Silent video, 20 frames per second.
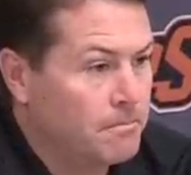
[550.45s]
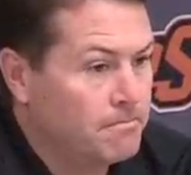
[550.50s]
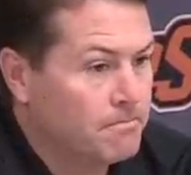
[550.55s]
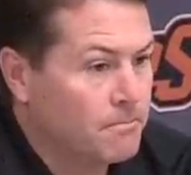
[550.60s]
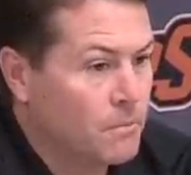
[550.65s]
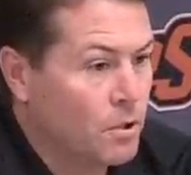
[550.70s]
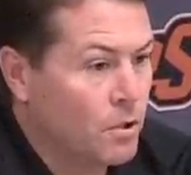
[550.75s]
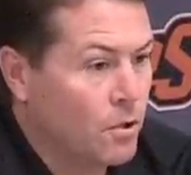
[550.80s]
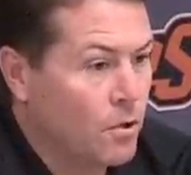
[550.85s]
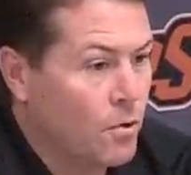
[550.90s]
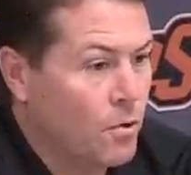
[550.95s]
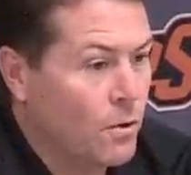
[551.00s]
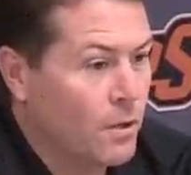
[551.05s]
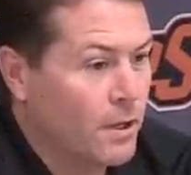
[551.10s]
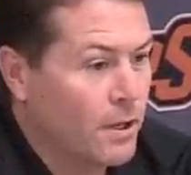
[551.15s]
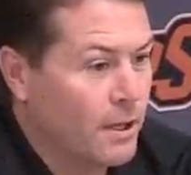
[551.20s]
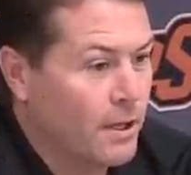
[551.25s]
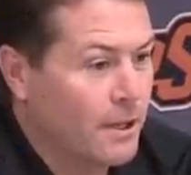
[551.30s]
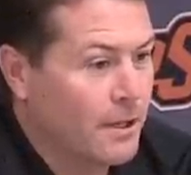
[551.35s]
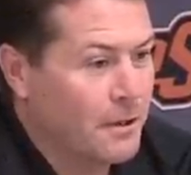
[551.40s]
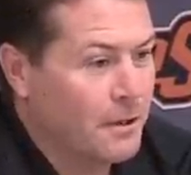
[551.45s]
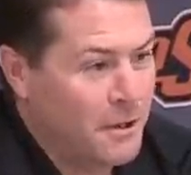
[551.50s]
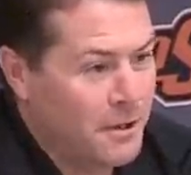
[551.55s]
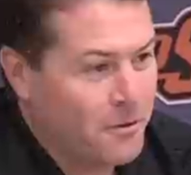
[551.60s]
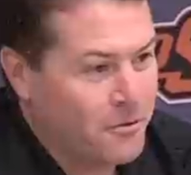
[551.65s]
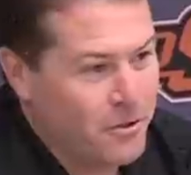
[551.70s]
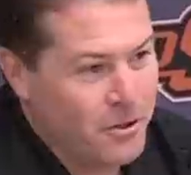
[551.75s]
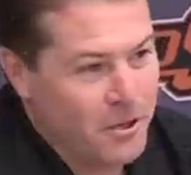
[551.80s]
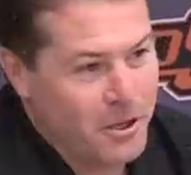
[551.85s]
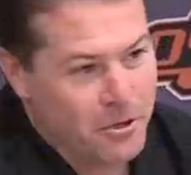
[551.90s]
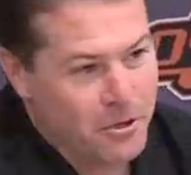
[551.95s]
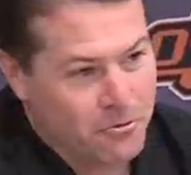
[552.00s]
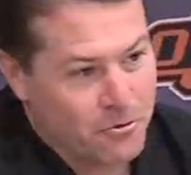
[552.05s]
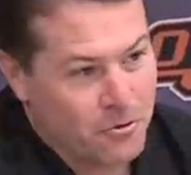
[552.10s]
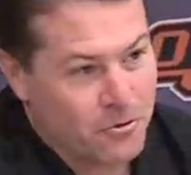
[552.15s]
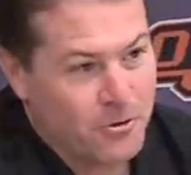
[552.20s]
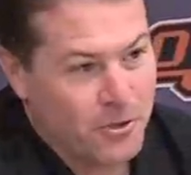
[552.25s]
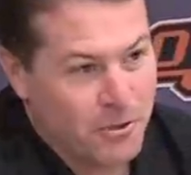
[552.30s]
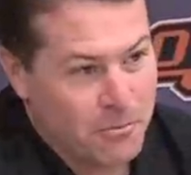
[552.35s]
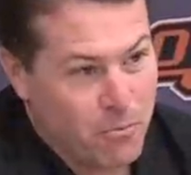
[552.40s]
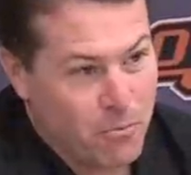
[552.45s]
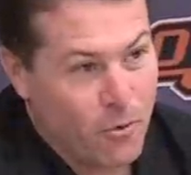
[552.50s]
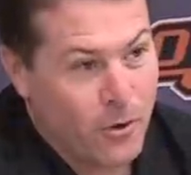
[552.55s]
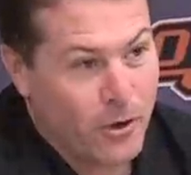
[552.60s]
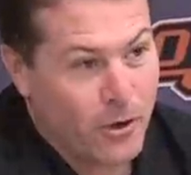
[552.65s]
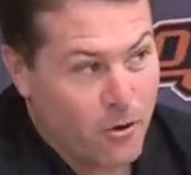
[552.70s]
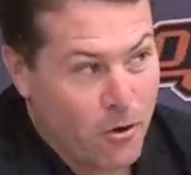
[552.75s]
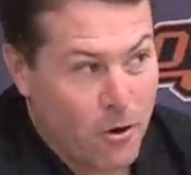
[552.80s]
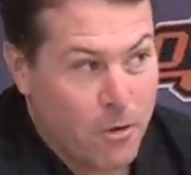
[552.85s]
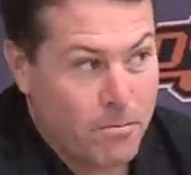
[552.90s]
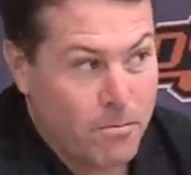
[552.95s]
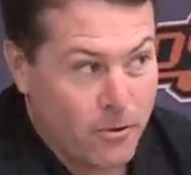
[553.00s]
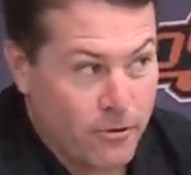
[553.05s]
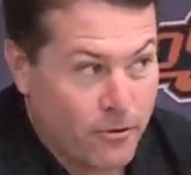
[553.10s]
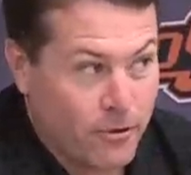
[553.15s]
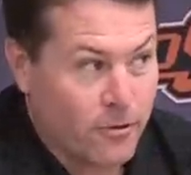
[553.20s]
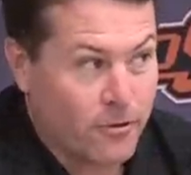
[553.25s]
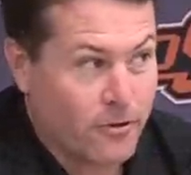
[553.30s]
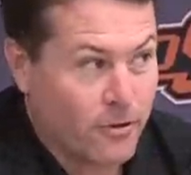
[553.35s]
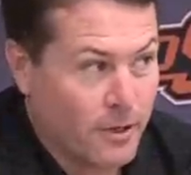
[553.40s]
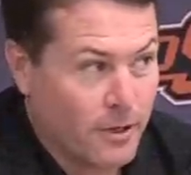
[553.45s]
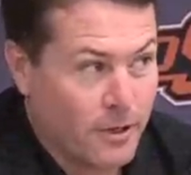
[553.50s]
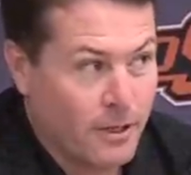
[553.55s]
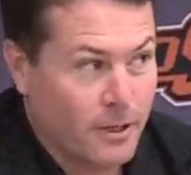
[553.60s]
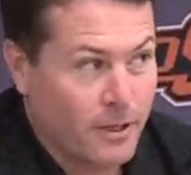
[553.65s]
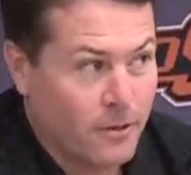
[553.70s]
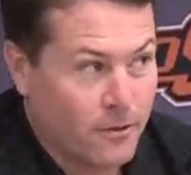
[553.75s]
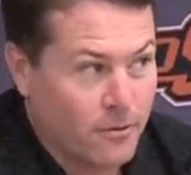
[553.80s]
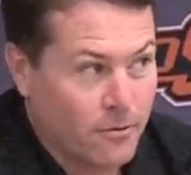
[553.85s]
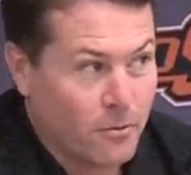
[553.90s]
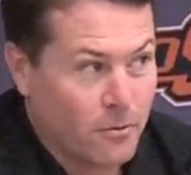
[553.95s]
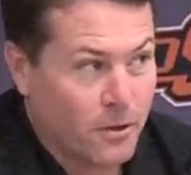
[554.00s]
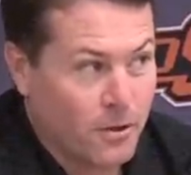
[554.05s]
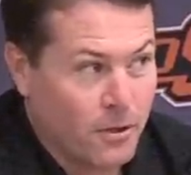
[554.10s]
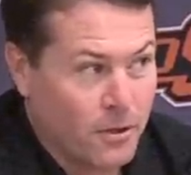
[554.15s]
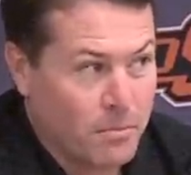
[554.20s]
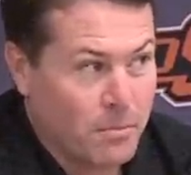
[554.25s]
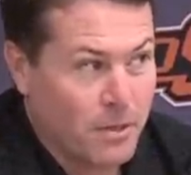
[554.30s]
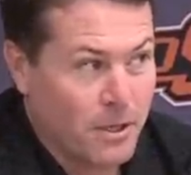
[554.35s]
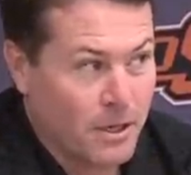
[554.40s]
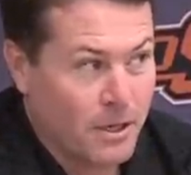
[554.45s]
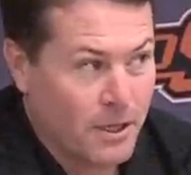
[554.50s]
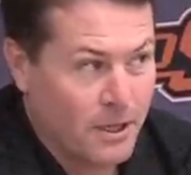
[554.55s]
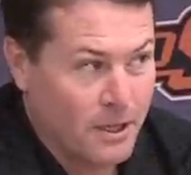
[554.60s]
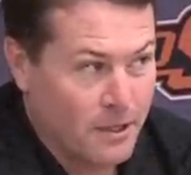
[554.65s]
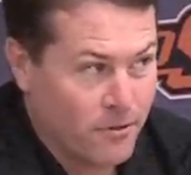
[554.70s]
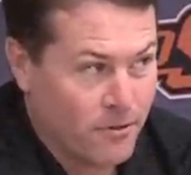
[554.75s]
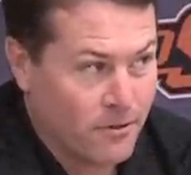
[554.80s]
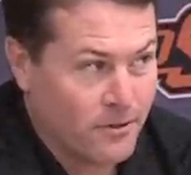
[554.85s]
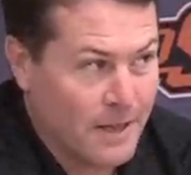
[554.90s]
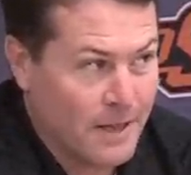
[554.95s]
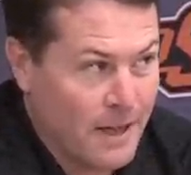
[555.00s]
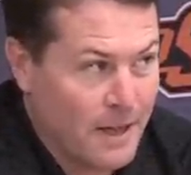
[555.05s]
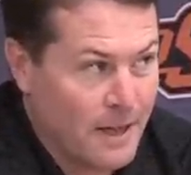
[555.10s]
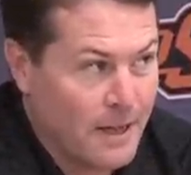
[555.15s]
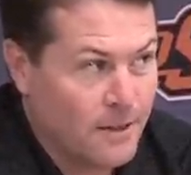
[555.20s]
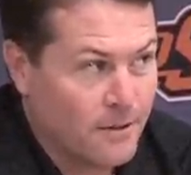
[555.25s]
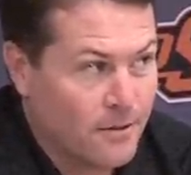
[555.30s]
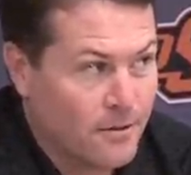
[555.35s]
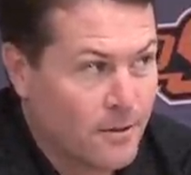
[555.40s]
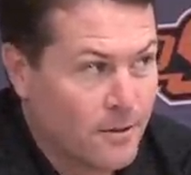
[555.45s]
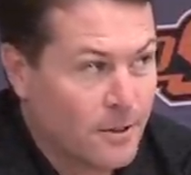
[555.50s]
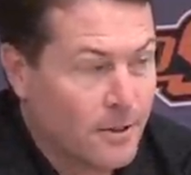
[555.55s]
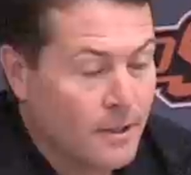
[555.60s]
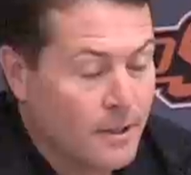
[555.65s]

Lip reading: It's an interesting point guard position. It is, with him being his size.